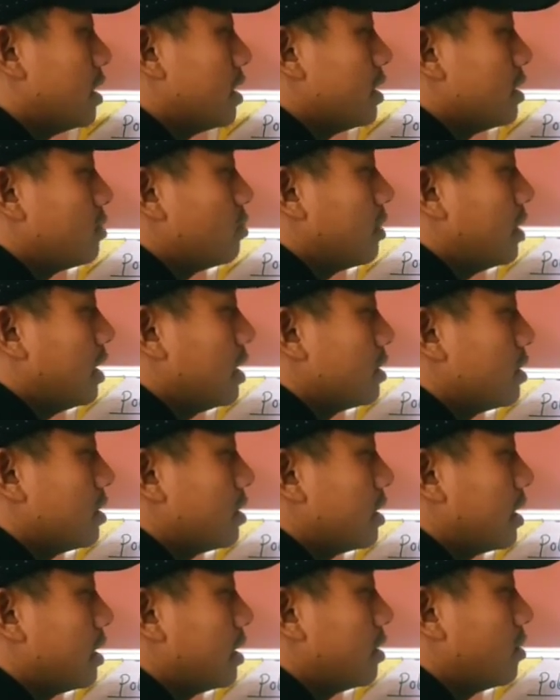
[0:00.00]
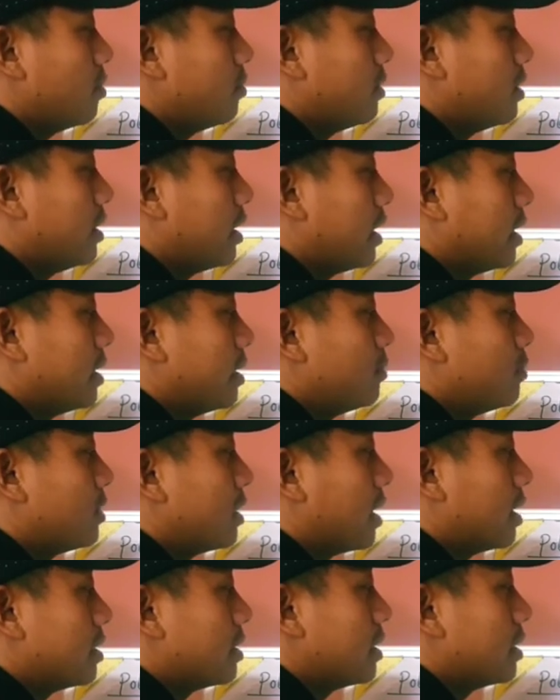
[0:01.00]
as well as the center of the negative
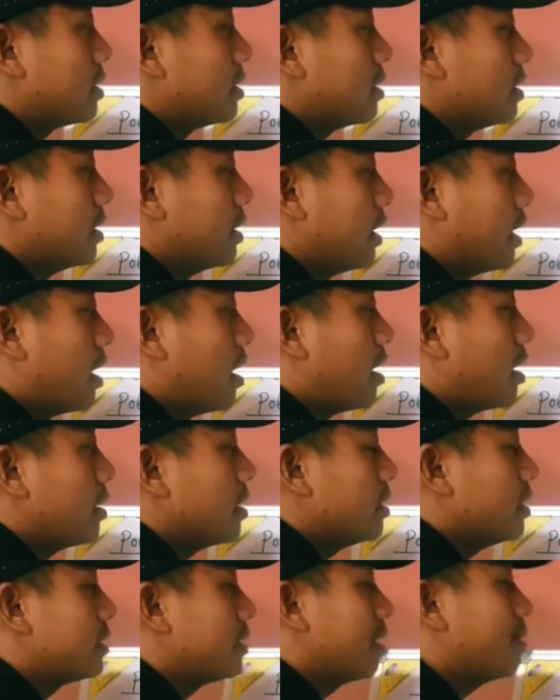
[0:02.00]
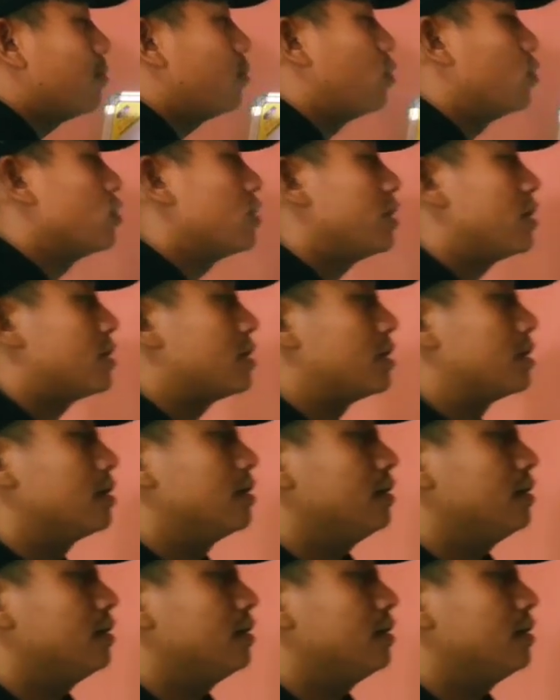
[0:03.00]
charges, they are in the same position.